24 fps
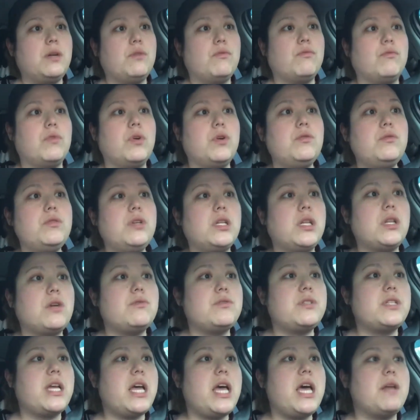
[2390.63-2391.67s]
Road
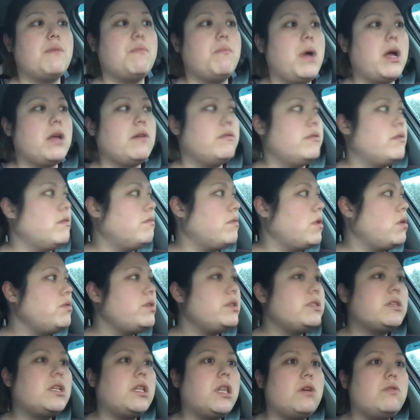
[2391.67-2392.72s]
closed ahead. The road
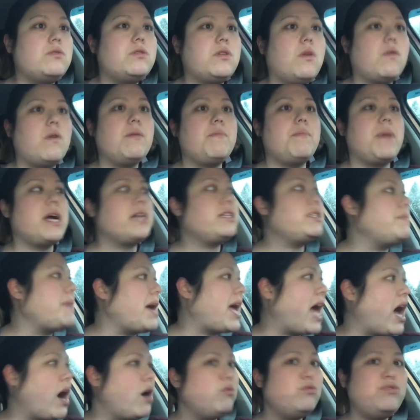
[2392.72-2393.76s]
is closed going back to my
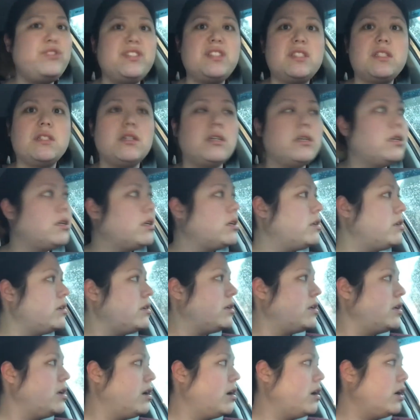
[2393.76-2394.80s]
house?
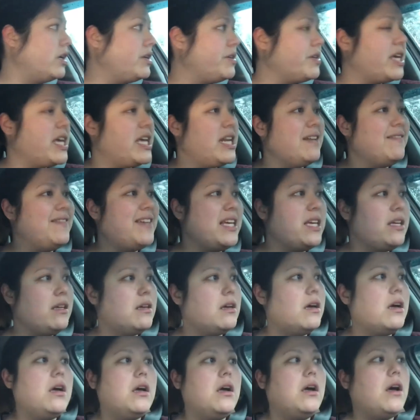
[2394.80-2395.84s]
Are you kidding me?
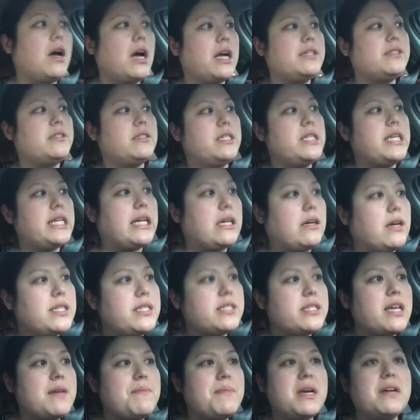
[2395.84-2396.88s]
I
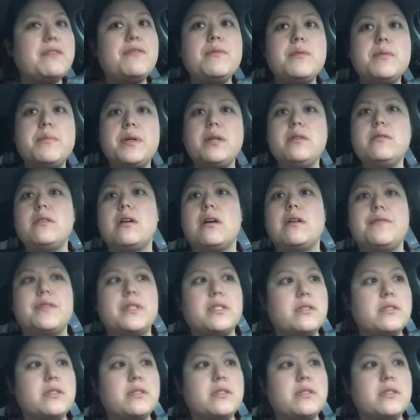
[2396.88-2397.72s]
just came back from the post office,